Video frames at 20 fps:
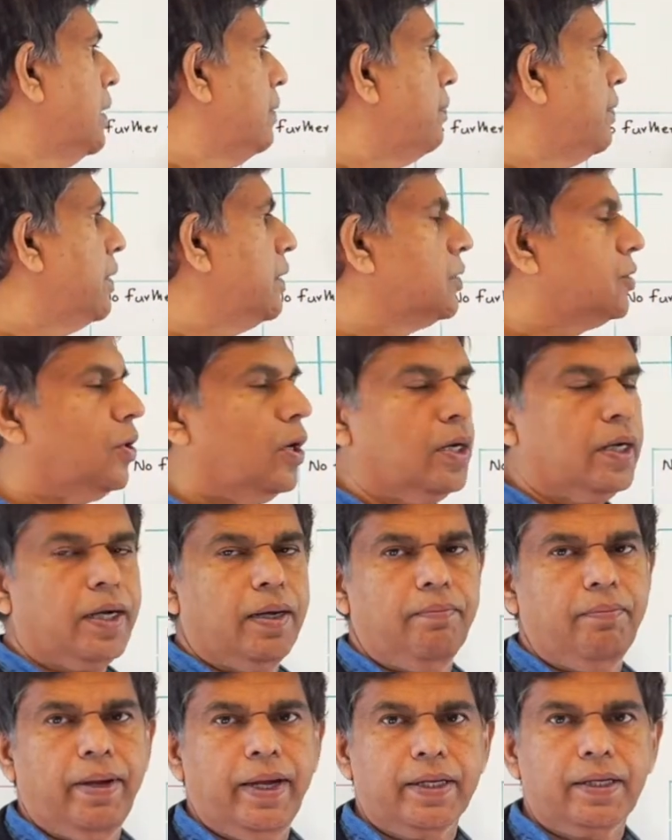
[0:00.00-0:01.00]
If it is all
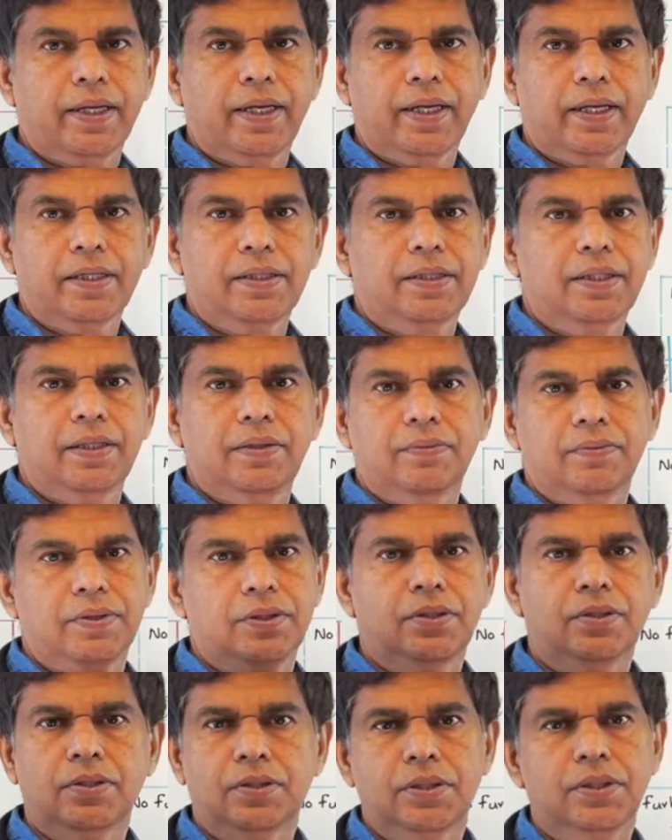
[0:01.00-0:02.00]
come back negative,
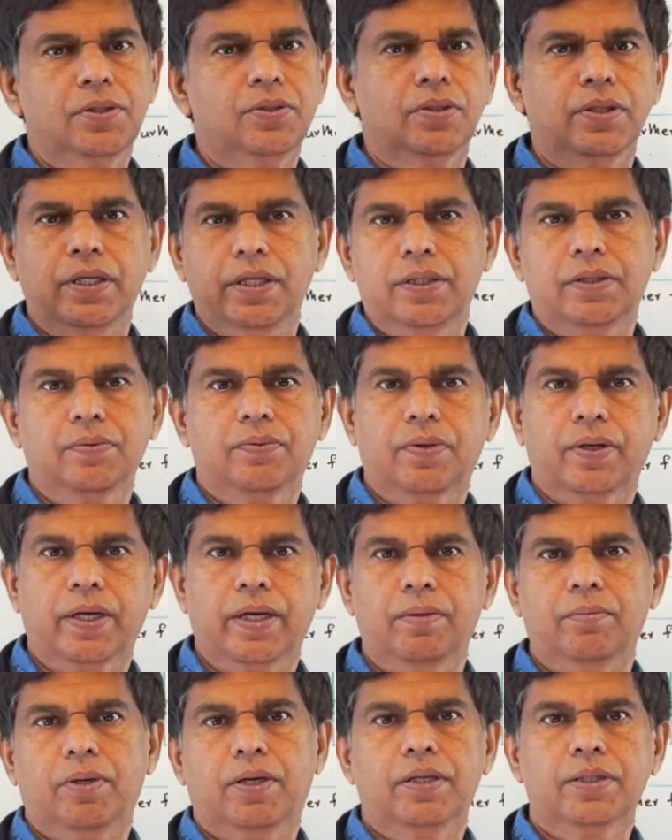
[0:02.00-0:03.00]
you don't need to
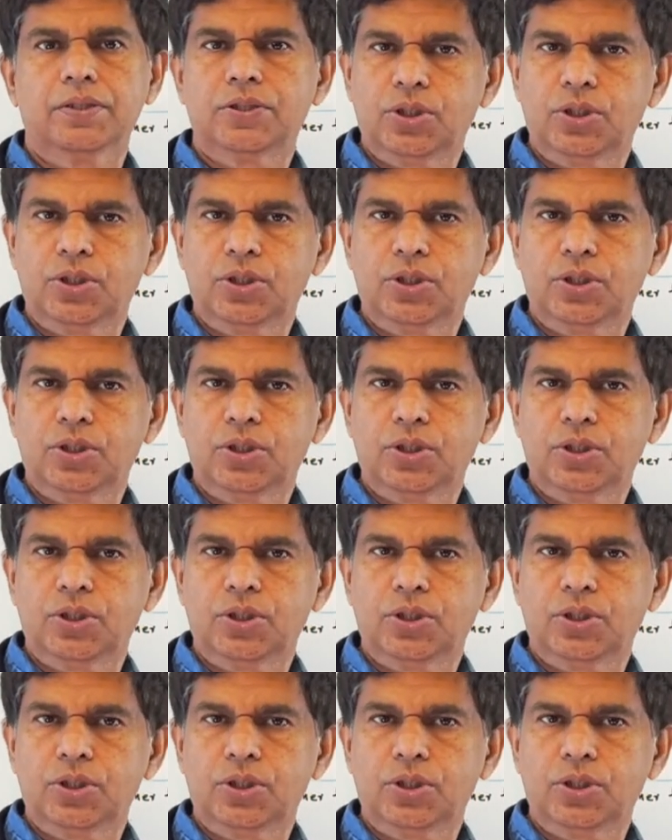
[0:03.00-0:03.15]
worry about it.